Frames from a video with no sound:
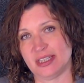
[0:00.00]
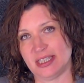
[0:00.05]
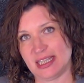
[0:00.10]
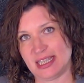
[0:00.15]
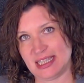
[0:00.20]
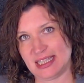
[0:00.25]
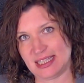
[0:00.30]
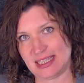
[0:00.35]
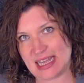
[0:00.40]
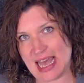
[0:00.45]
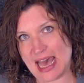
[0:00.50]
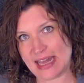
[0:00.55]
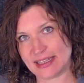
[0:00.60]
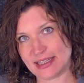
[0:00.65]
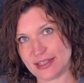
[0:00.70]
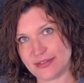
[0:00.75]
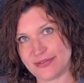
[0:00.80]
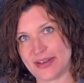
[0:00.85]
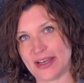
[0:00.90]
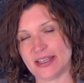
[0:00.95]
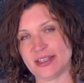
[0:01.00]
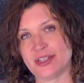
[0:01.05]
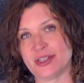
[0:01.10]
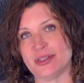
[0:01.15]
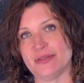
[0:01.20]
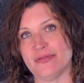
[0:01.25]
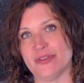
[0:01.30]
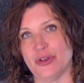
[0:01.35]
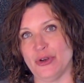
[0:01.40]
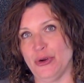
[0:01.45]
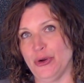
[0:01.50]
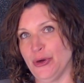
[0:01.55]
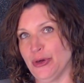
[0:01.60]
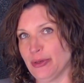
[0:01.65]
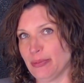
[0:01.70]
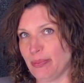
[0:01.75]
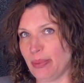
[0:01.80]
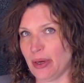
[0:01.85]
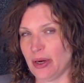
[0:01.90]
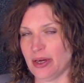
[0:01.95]
to the satisfaction of the
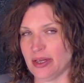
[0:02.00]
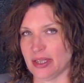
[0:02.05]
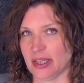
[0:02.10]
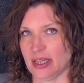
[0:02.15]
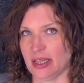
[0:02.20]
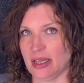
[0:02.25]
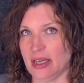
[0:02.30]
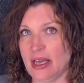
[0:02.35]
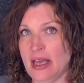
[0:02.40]
hurt party,